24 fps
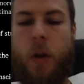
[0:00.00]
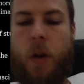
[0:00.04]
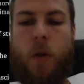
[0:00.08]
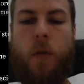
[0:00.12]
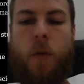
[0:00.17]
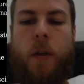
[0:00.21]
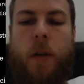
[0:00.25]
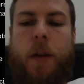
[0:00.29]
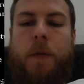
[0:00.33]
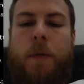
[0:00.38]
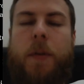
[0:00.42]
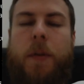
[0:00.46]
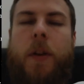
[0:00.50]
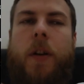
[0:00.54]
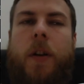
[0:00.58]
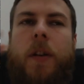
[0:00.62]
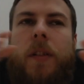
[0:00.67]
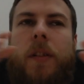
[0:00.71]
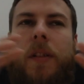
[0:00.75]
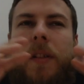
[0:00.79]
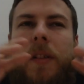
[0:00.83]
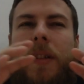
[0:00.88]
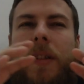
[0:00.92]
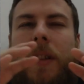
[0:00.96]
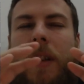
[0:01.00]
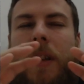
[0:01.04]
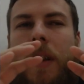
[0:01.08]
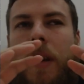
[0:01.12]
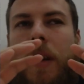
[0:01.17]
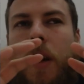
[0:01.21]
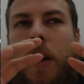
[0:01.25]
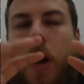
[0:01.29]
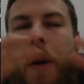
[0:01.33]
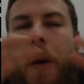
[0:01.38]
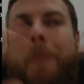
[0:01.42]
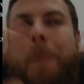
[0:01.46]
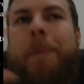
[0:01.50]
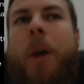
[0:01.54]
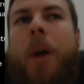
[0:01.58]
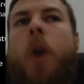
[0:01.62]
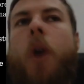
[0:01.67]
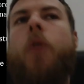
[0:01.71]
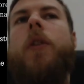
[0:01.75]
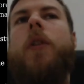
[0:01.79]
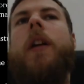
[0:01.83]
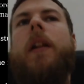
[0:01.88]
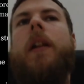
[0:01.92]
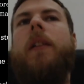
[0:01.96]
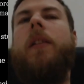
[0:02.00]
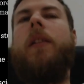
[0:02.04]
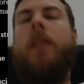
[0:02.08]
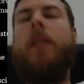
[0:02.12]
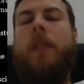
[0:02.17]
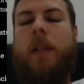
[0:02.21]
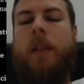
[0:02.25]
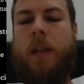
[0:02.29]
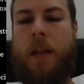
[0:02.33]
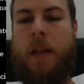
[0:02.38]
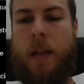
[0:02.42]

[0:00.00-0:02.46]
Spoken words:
if there is components